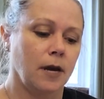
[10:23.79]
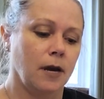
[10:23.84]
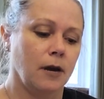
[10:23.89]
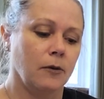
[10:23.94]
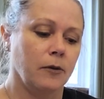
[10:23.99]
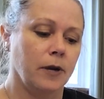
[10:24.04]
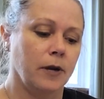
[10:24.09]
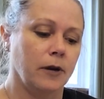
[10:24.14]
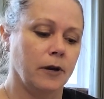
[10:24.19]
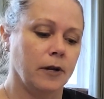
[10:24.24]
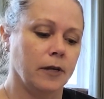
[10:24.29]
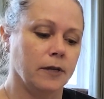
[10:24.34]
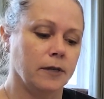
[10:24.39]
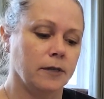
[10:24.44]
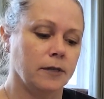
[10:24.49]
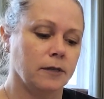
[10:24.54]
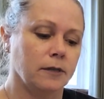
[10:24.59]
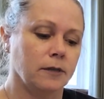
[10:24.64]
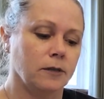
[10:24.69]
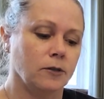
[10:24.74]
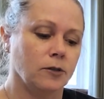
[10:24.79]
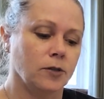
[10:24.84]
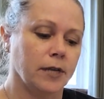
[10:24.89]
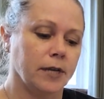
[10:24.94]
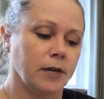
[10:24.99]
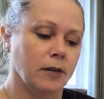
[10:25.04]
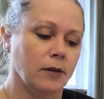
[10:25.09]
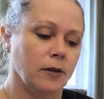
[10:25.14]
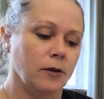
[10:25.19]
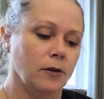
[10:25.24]
Oh, there it is. There's
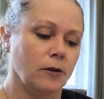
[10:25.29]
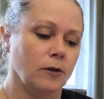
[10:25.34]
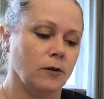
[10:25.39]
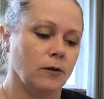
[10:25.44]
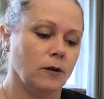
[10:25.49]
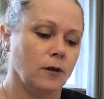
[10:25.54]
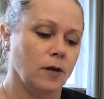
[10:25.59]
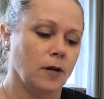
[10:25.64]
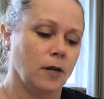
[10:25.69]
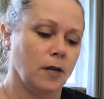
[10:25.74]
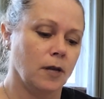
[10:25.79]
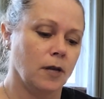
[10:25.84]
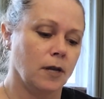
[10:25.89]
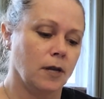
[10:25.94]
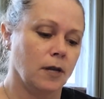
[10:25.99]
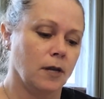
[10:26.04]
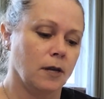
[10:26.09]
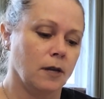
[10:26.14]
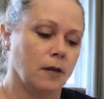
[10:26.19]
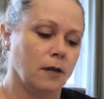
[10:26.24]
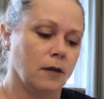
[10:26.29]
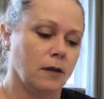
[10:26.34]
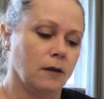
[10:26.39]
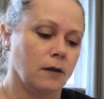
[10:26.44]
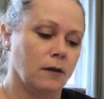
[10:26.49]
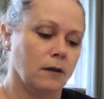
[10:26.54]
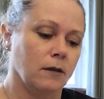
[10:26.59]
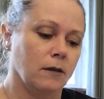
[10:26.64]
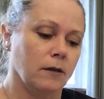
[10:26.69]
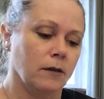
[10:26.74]
like a little
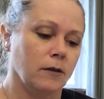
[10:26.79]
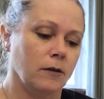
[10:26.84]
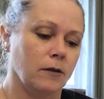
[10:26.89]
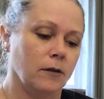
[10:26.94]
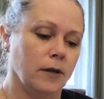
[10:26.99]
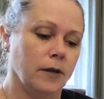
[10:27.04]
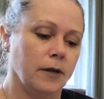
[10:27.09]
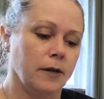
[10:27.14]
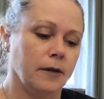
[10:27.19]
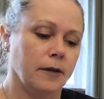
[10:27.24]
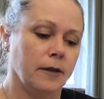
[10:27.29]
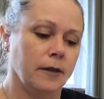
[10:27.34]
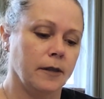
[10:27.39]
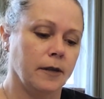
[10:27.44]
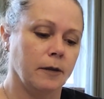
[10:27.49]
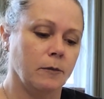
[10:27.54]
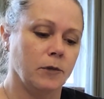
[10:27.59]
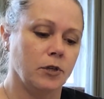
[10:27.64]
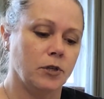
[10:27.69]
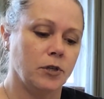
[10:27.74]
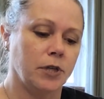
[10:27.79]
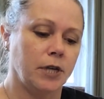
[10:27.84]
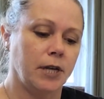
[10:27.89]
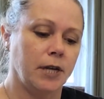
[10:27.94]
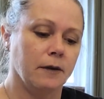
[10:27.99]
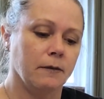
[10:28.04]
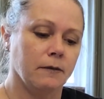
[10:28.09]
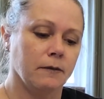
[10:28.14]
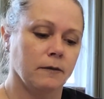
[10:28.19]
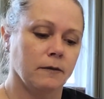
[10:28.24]

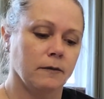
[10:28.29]
thingamajiggy.